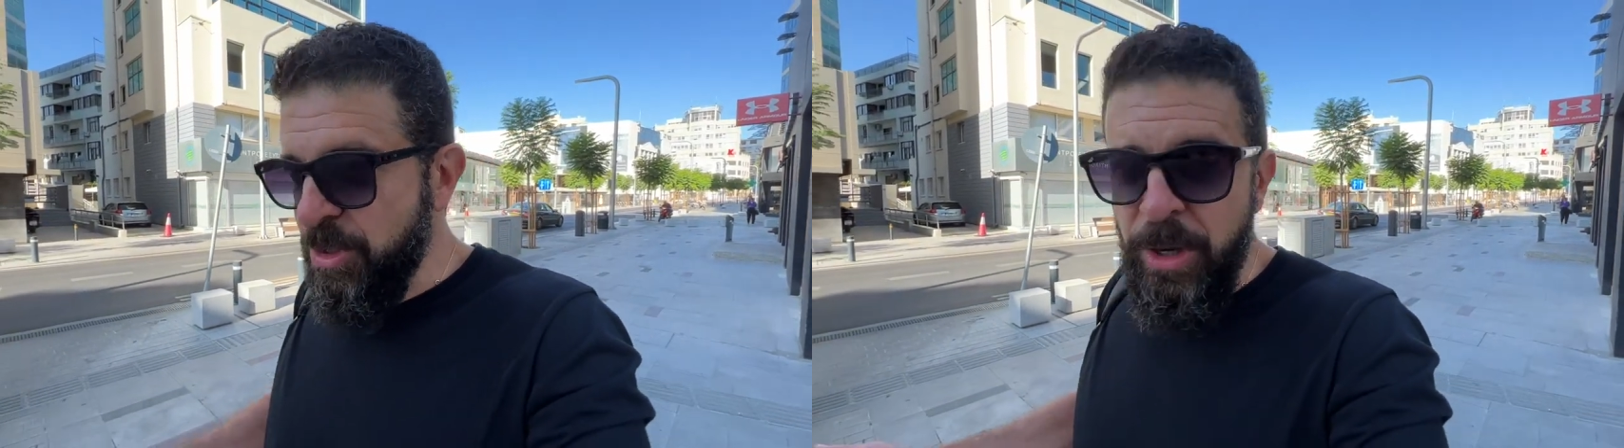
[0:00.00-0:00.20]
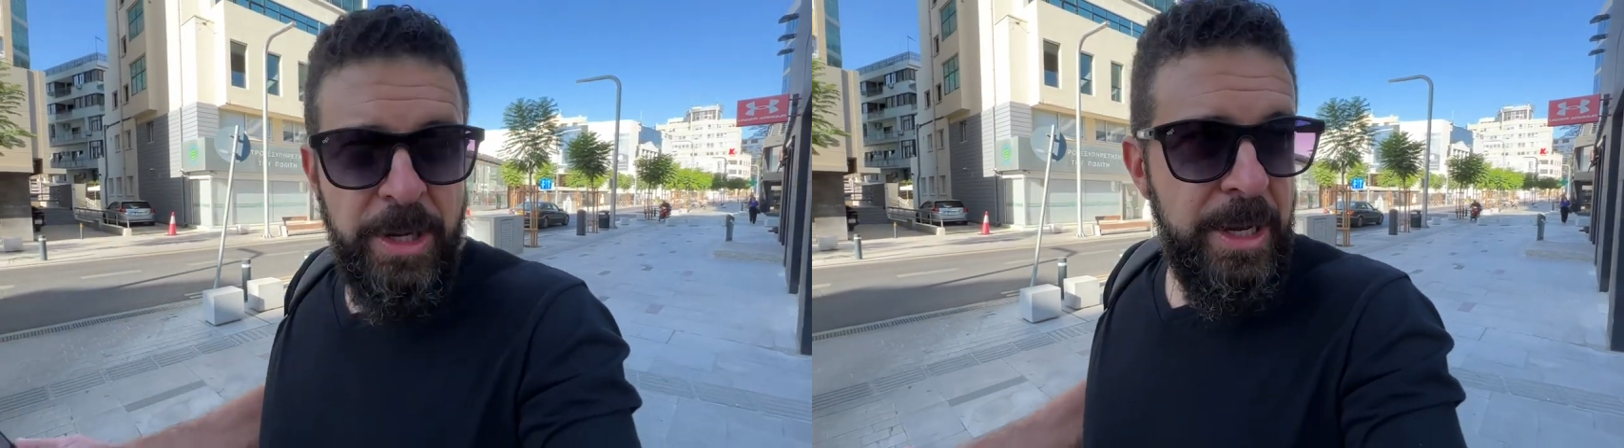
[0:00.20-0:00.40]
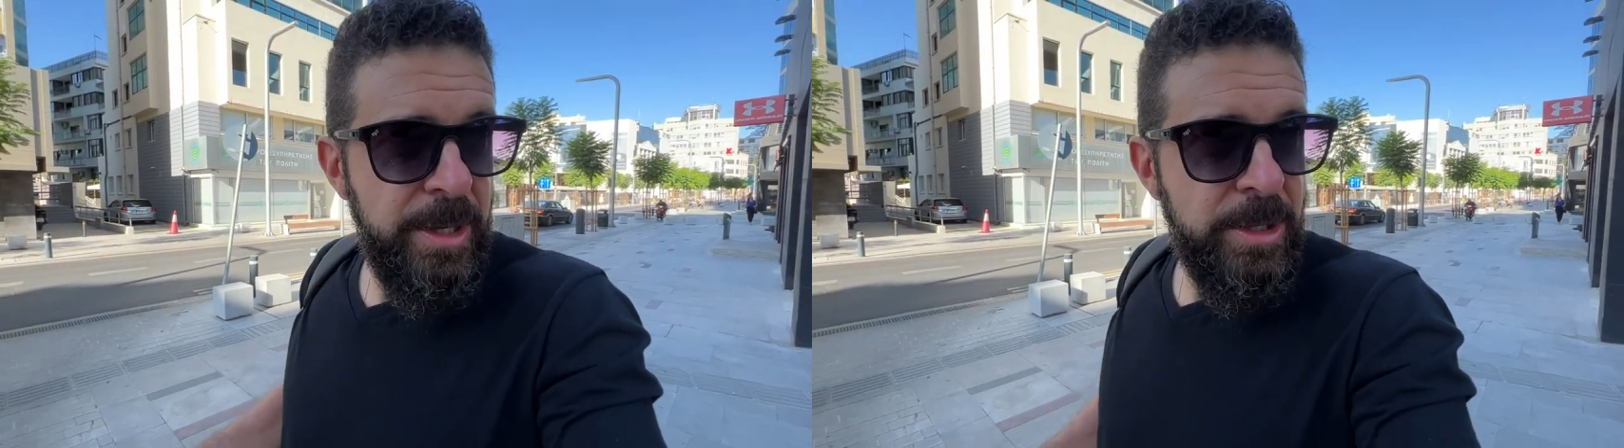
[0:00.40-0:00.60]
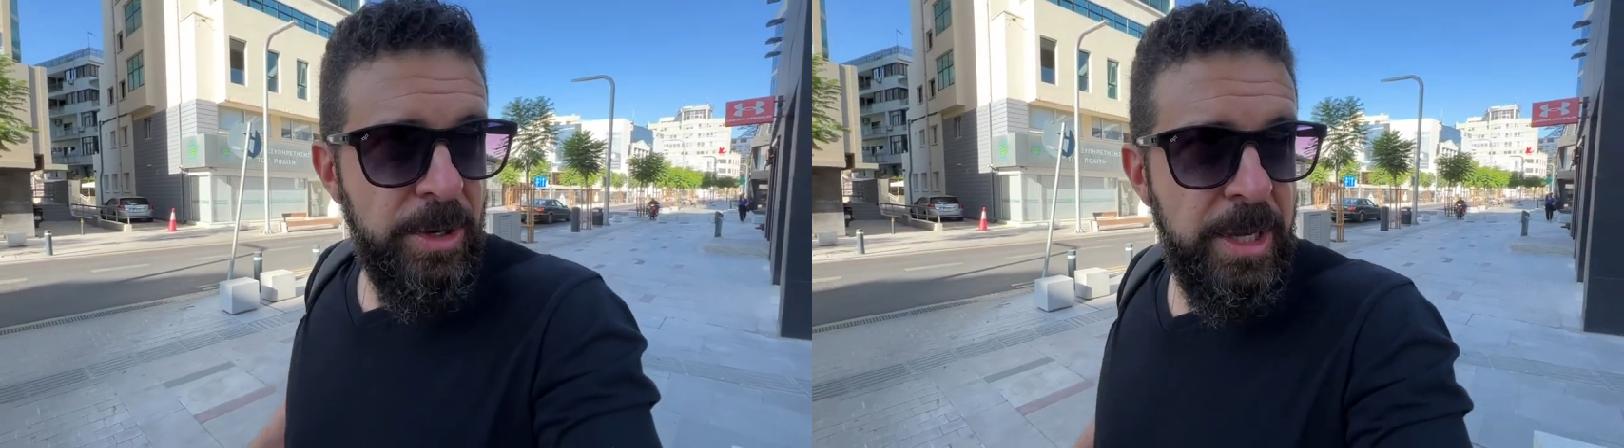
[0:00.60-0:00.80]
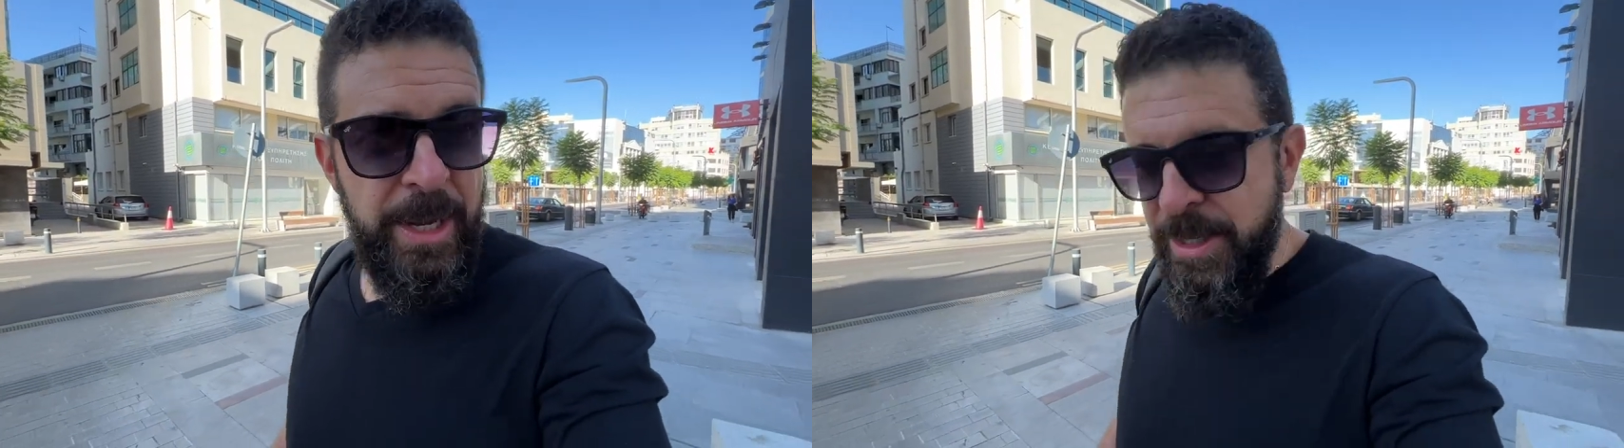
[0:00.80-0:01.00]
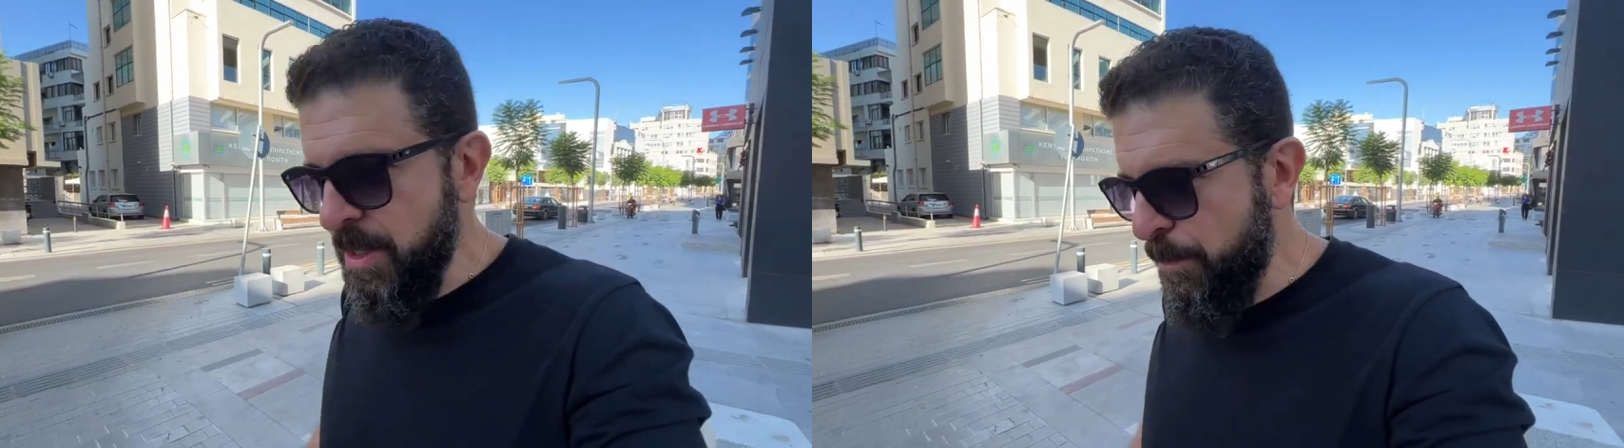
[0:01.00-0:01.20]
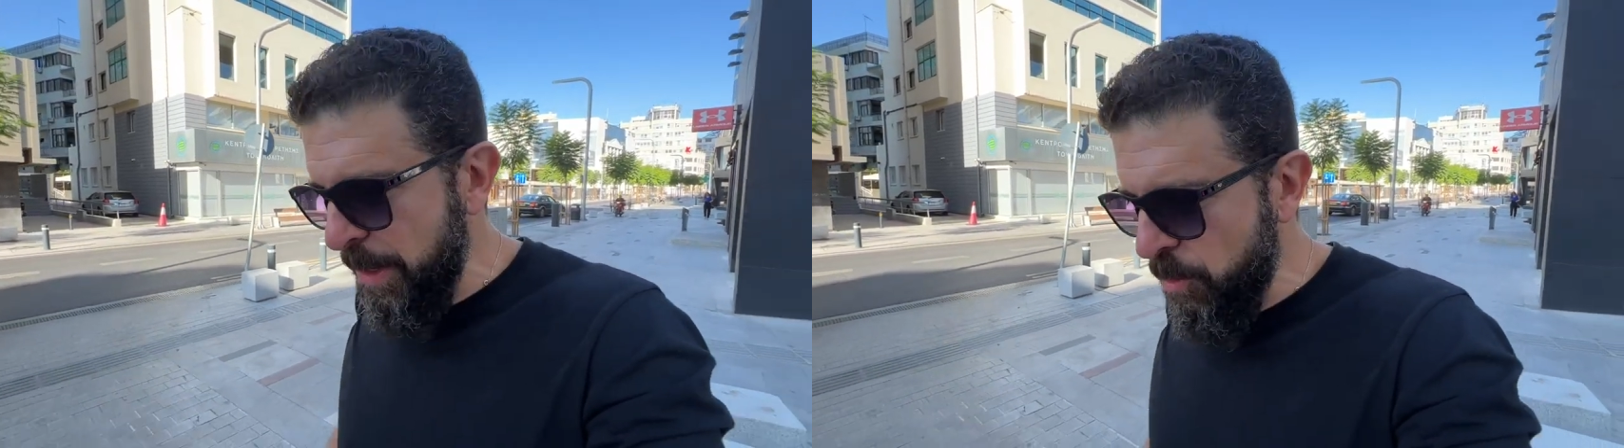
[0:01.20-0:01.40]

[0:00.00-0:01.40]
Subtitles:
Turkey is the big